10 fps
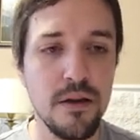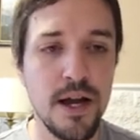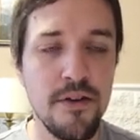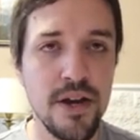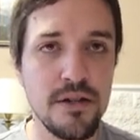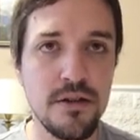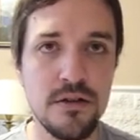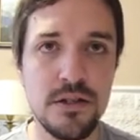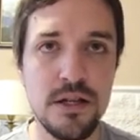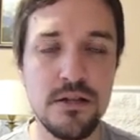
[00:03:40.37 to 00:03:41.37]
A range
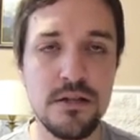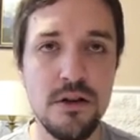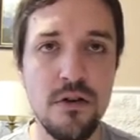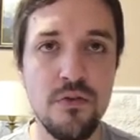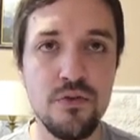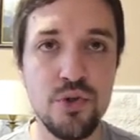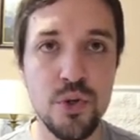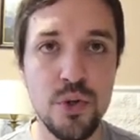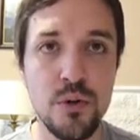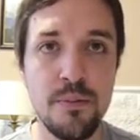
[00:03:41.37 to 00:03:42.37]
consists of
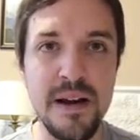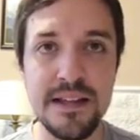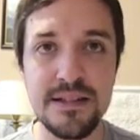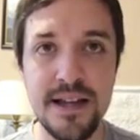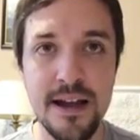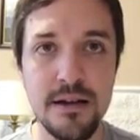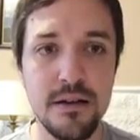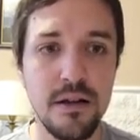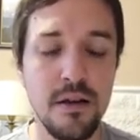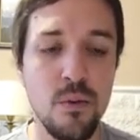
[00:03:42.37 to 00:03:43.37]
two price tags
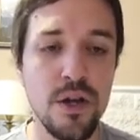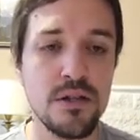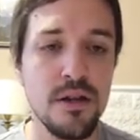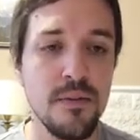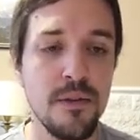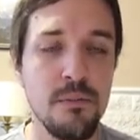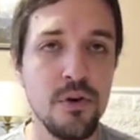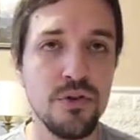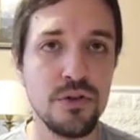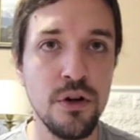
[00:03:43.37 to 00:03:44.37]
in which the
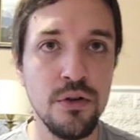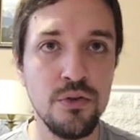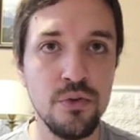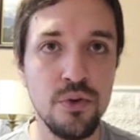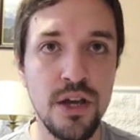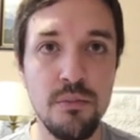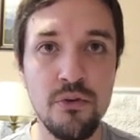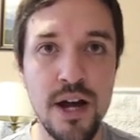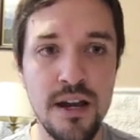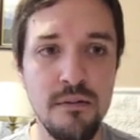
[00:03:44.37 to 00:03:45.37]
bot is going to keep
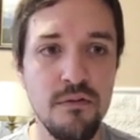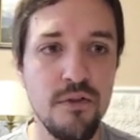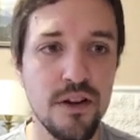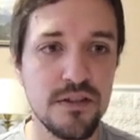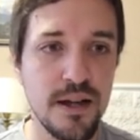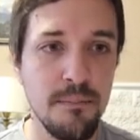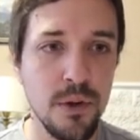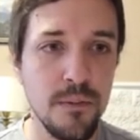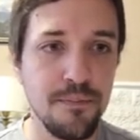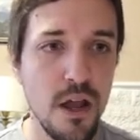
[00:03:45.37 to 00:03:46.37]
running. For
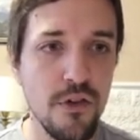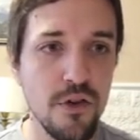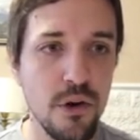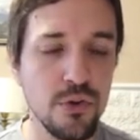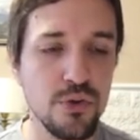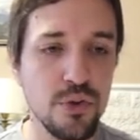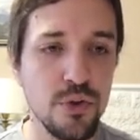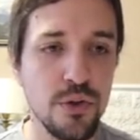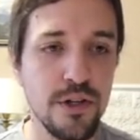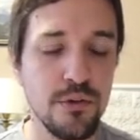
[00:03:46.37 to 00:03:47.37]
example, if you go
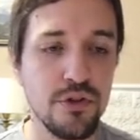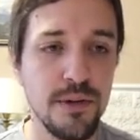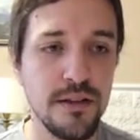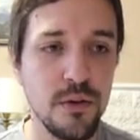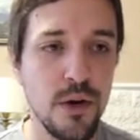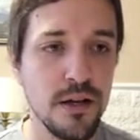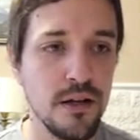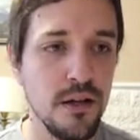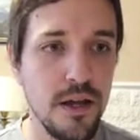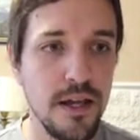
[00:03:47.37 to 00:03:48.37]
to the automatic one,
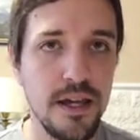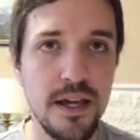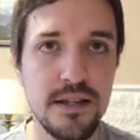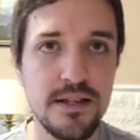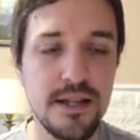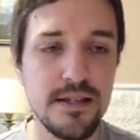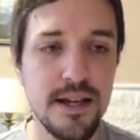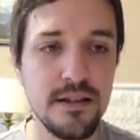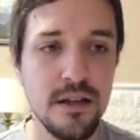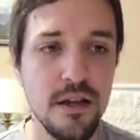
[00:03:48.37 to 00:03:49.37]
in here says
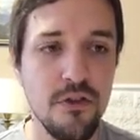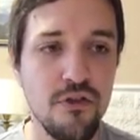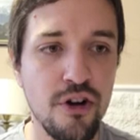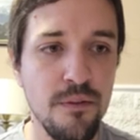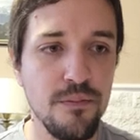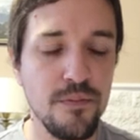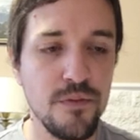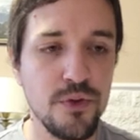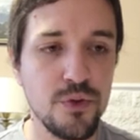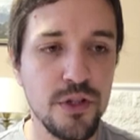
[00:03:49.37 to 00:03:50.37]
that from
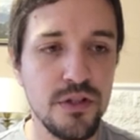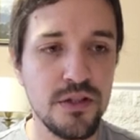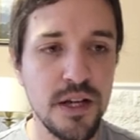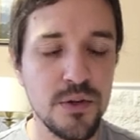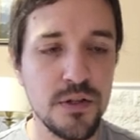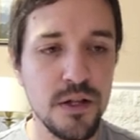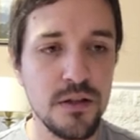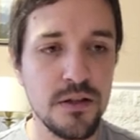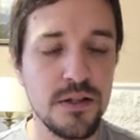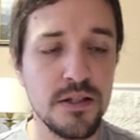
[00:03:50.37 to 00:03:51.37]

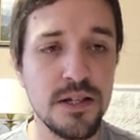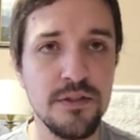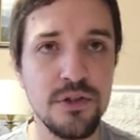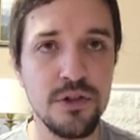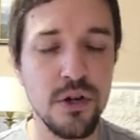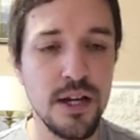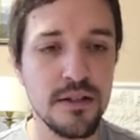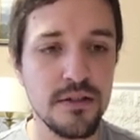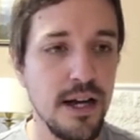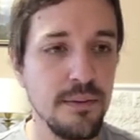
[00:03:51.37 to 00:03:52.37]

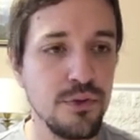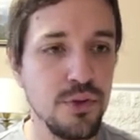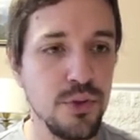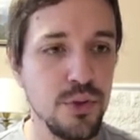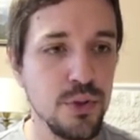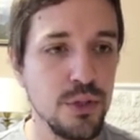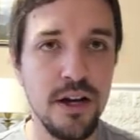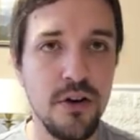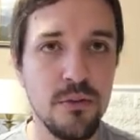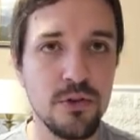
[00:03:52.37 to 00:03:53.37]
$20,600 up to
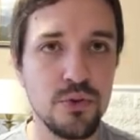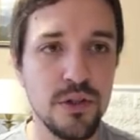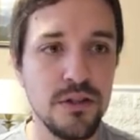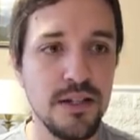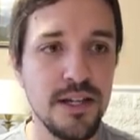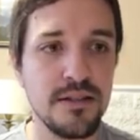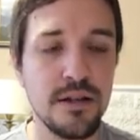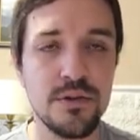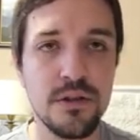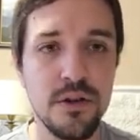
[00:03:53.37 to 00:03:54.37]
almost
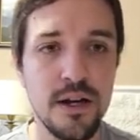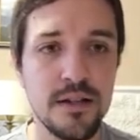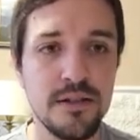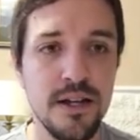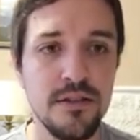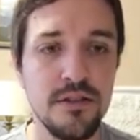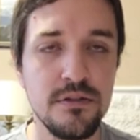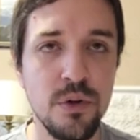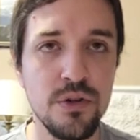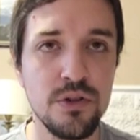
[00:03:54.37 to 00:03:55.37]
$29,000, this
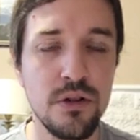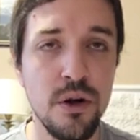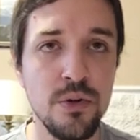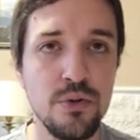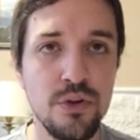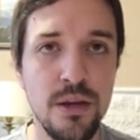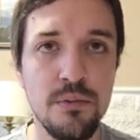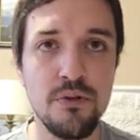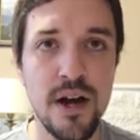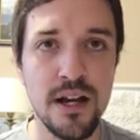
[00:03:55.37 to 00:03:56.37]
bot is going to keep
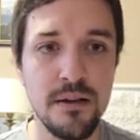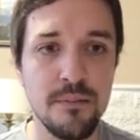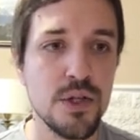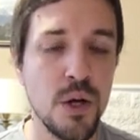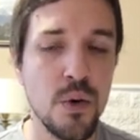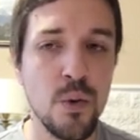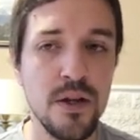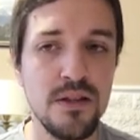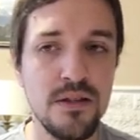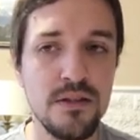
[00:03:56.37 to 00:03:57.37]
running. So
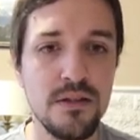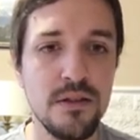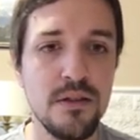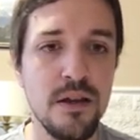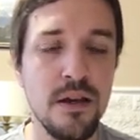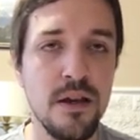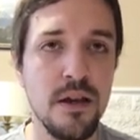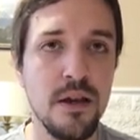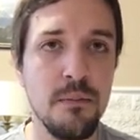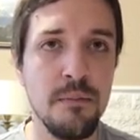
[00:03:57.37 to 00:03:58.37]
what is
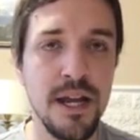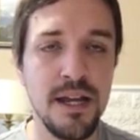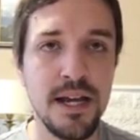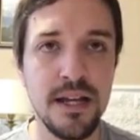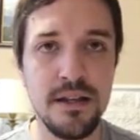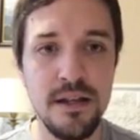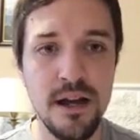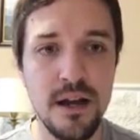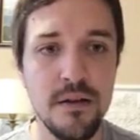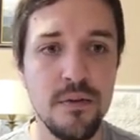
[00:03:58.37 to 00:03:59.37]
the main
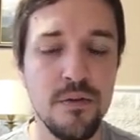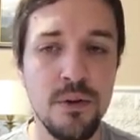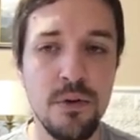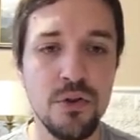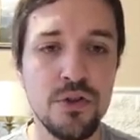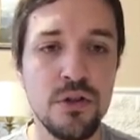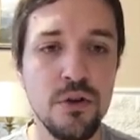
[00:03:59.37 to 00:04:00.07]
idea? The bot is